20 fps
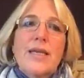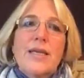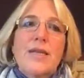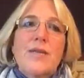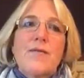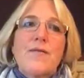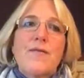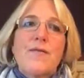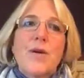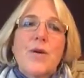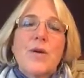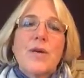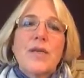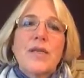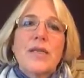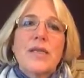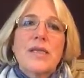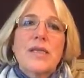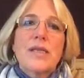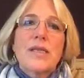to
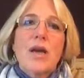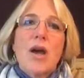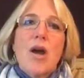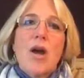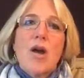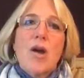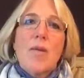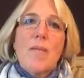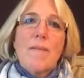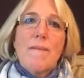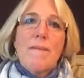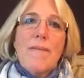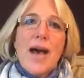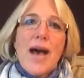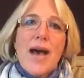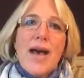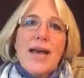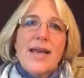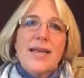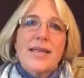focus our
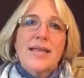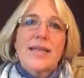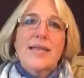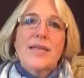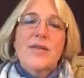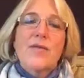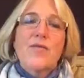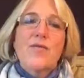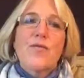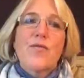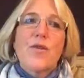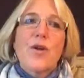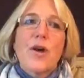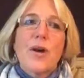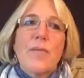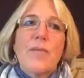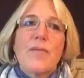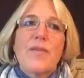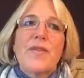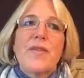minds
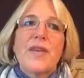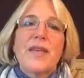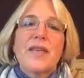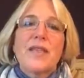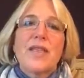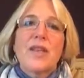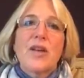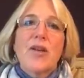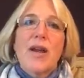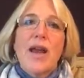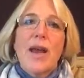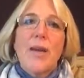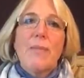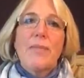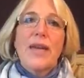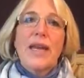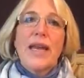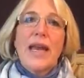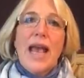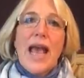from things that are
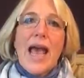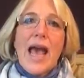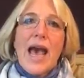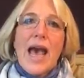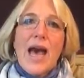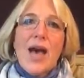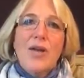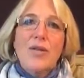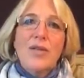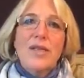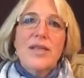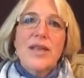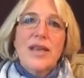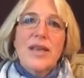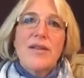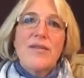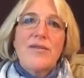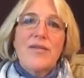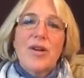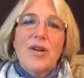happening
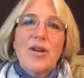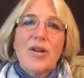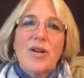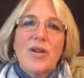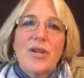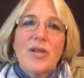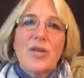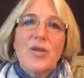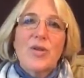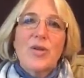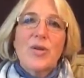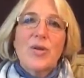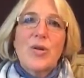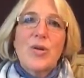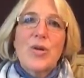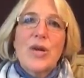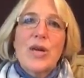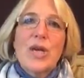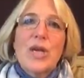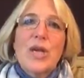outside of our
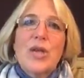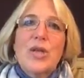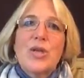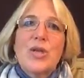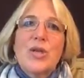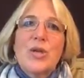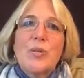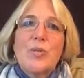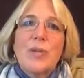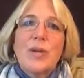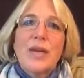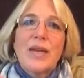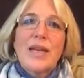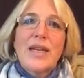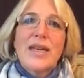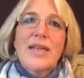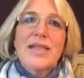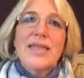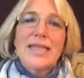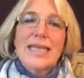control to bringing
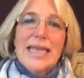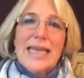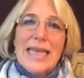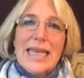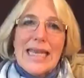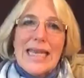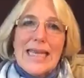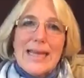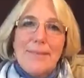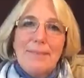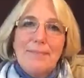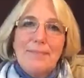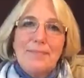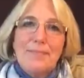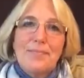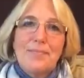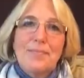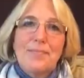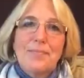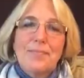us in.
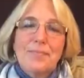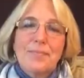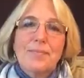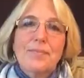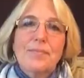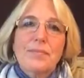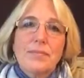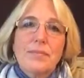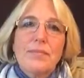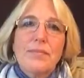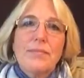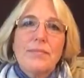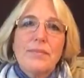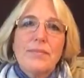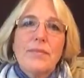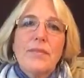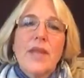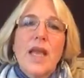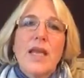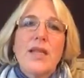
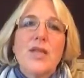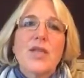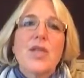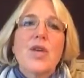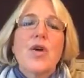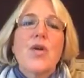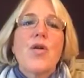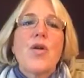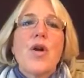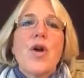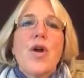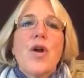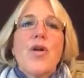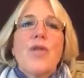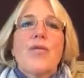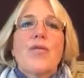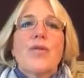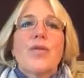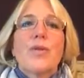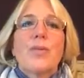And so
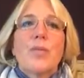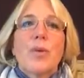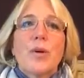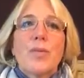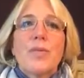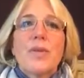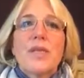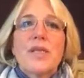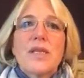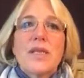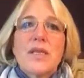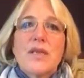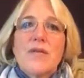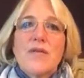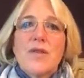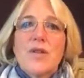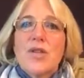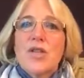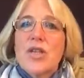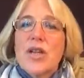for the purposes
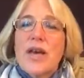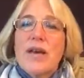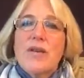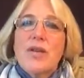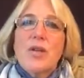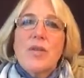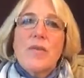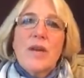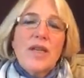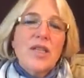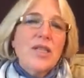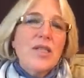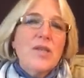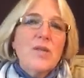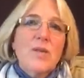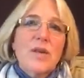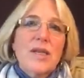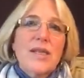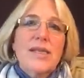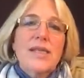of your child, you might
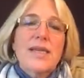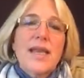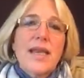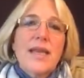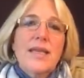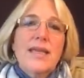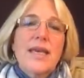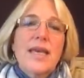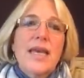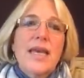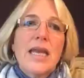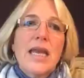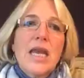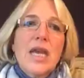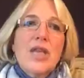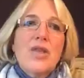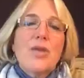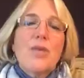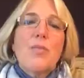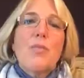just want to say that
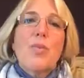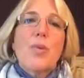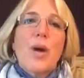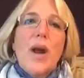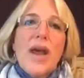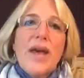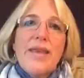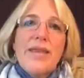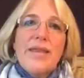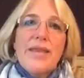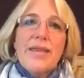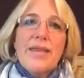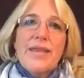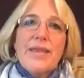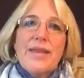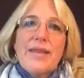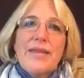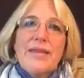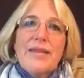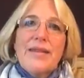the breath